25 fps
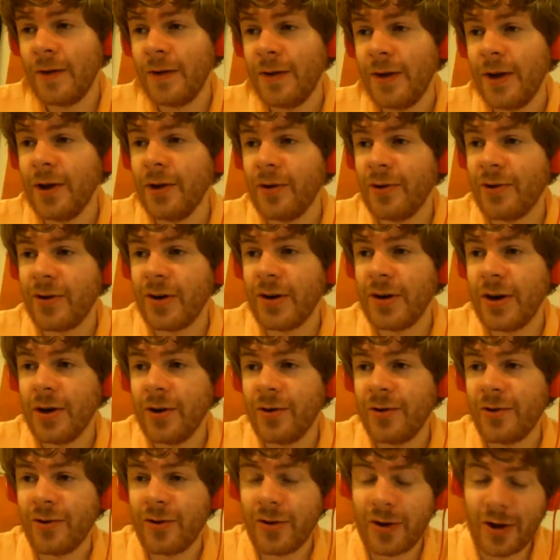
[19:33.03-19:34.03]
years and years
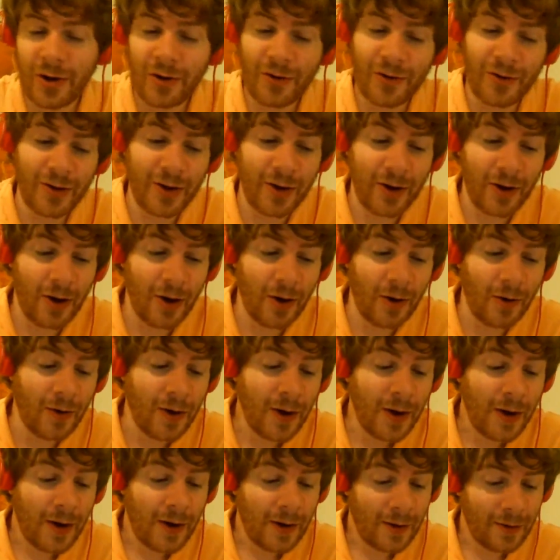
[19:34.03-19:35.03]
and years ago,
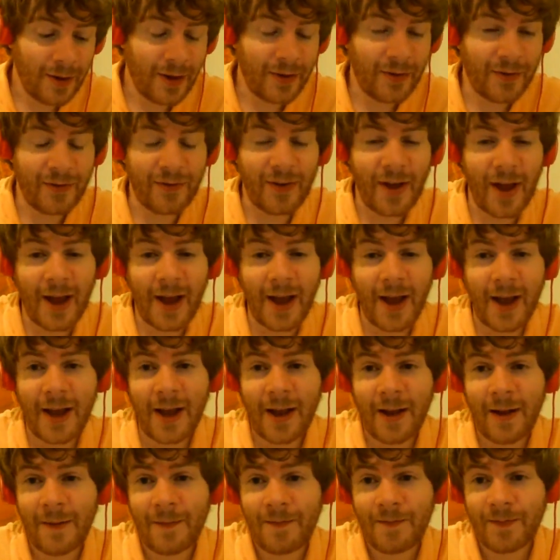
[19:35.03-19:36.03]
let's say